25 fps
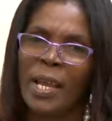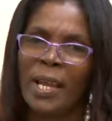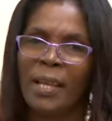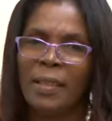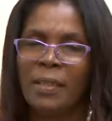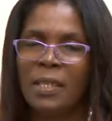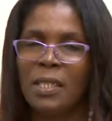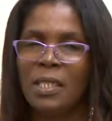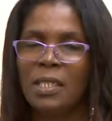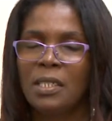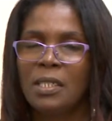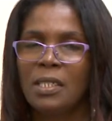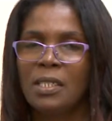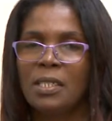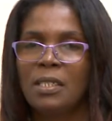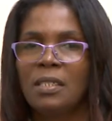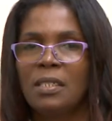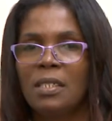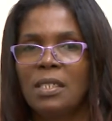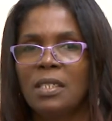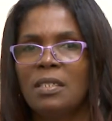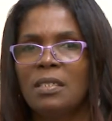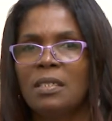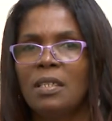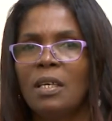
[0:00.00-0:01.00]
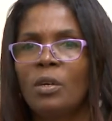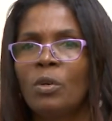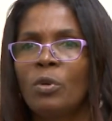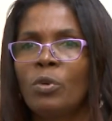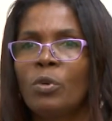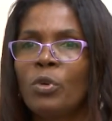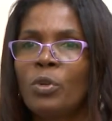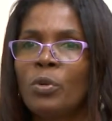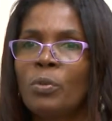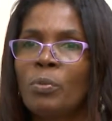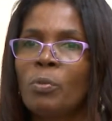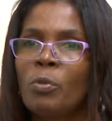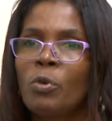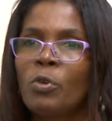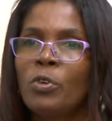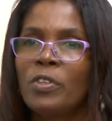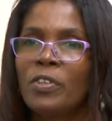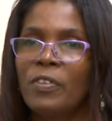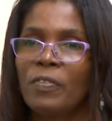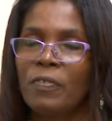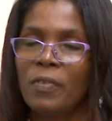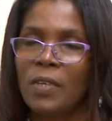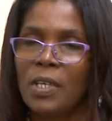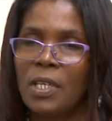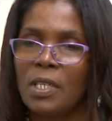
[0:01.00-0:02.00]
I think it is a good
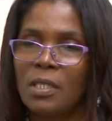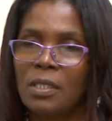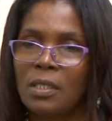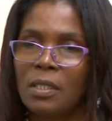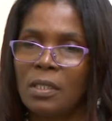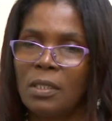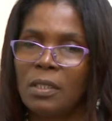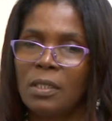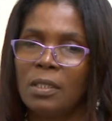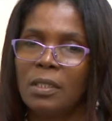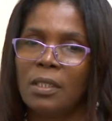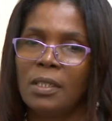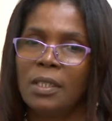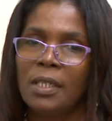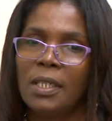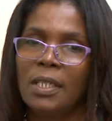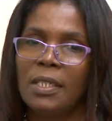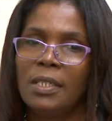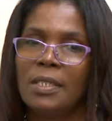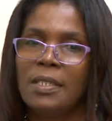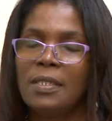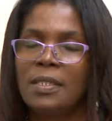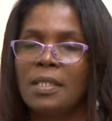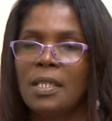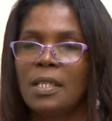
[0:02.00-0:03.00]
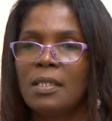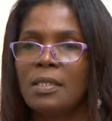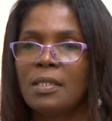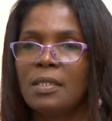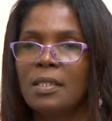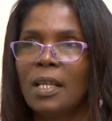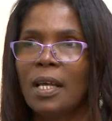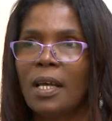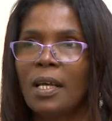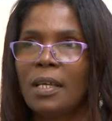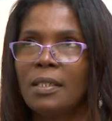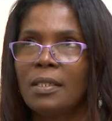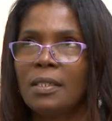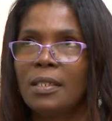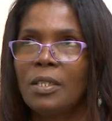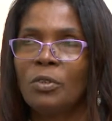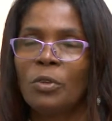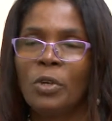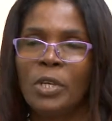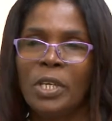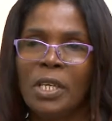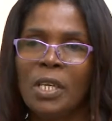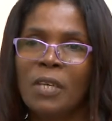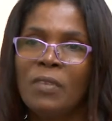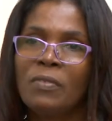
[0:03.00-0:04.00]
motivator in the sense that,
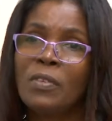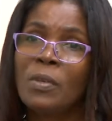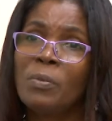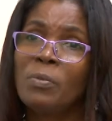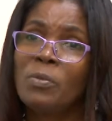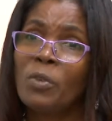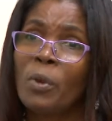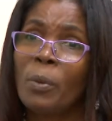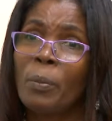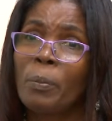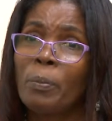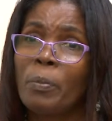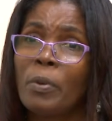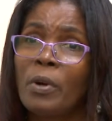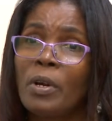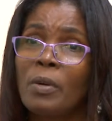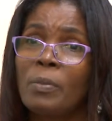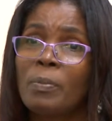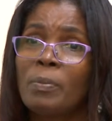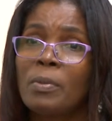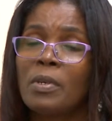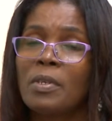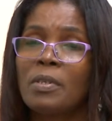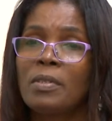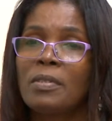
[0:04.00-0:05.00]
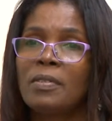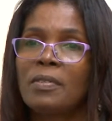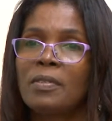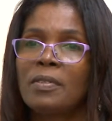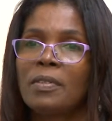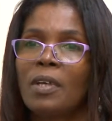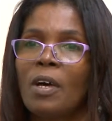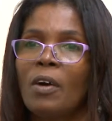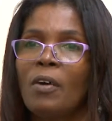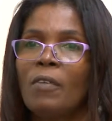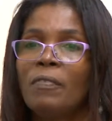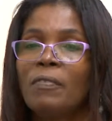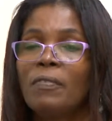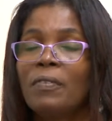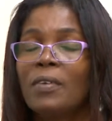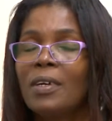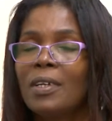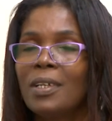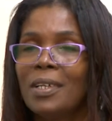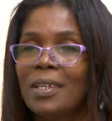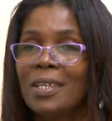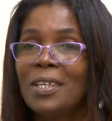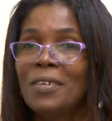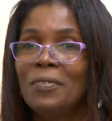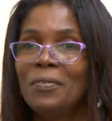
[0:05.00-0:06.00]
it gives him some purpose of
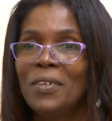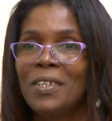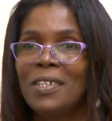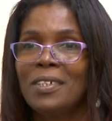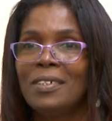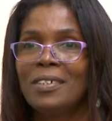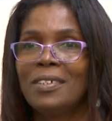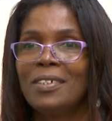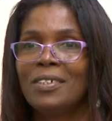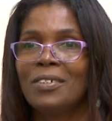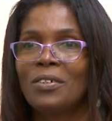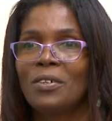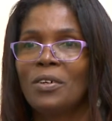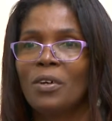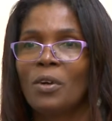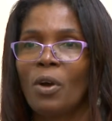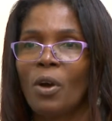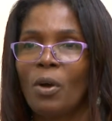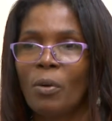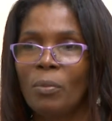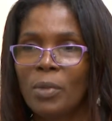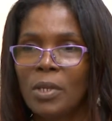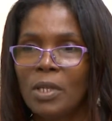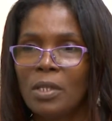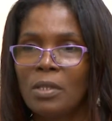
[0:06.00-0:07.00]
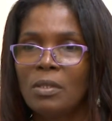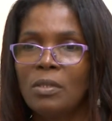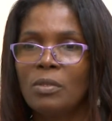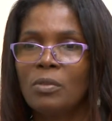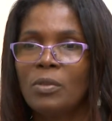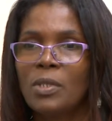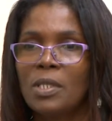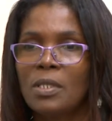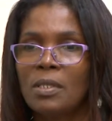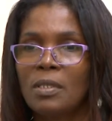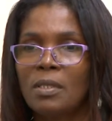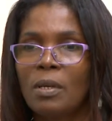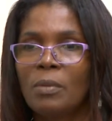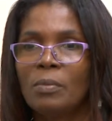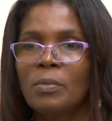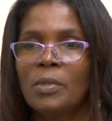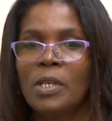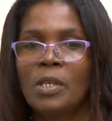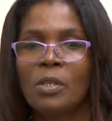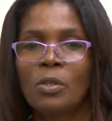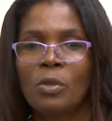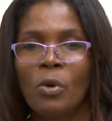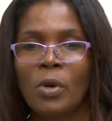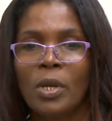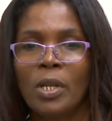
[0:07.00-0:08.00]
living, coming, doing
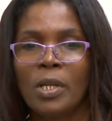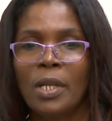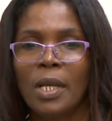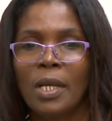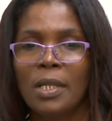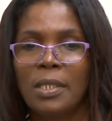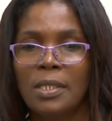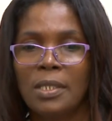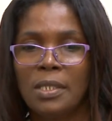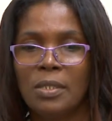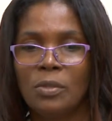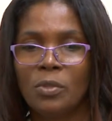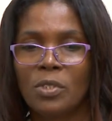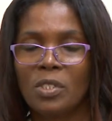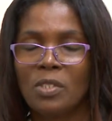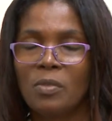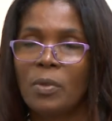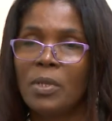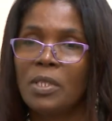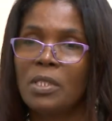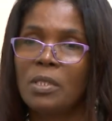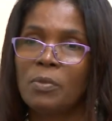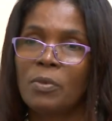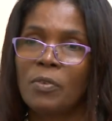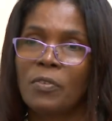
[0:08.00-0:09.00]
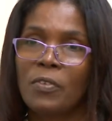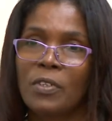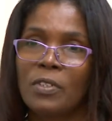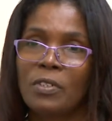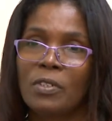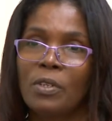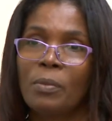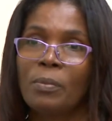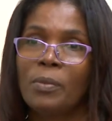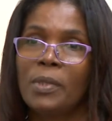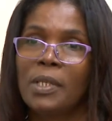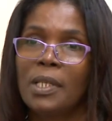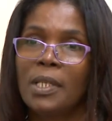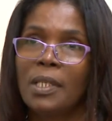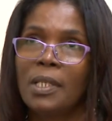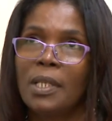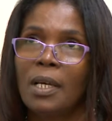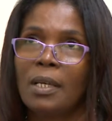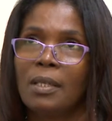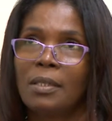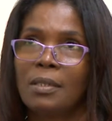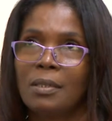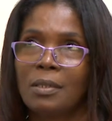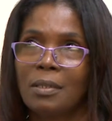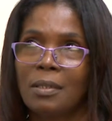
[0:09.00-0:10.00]
something, knowing that he's responsible for something
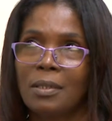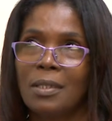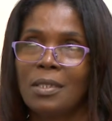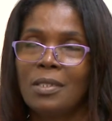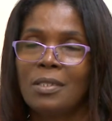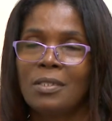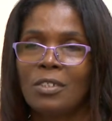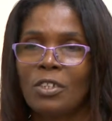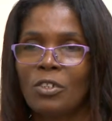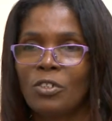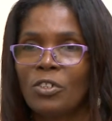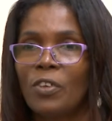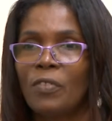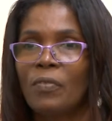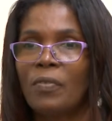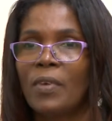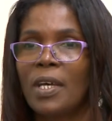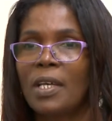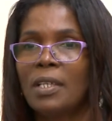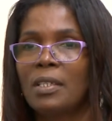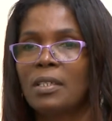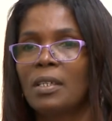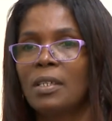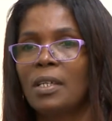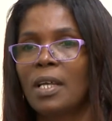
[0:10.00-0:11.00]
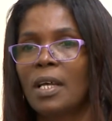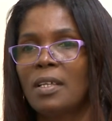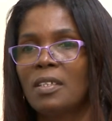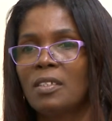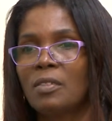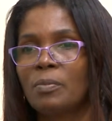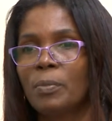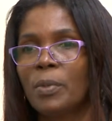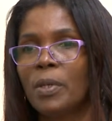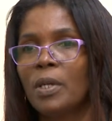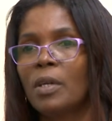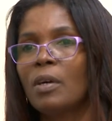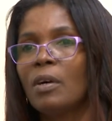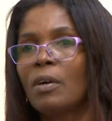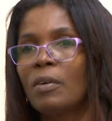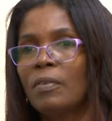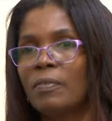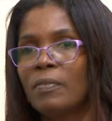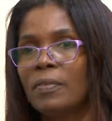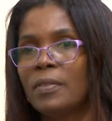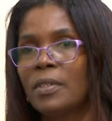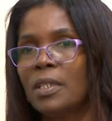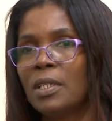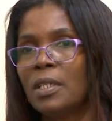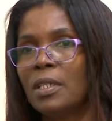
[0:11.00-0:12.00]
that is such a vital aspect of
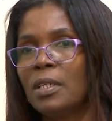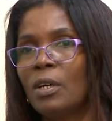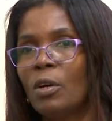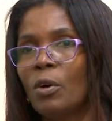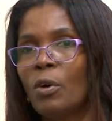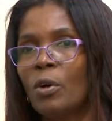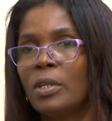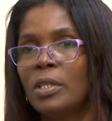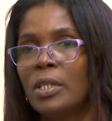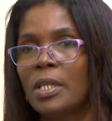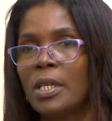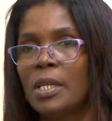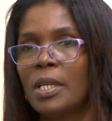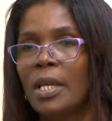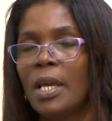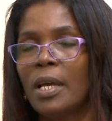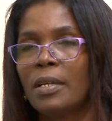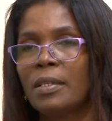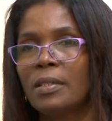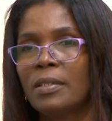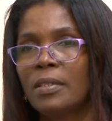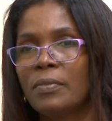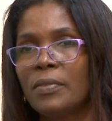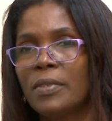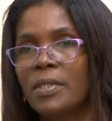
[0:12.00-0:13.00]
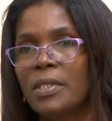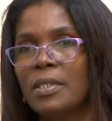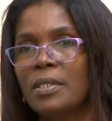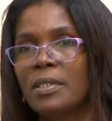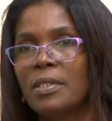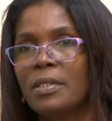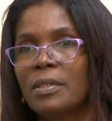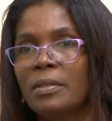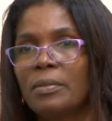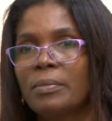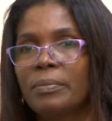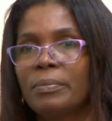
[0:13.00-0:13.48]
our daily activities.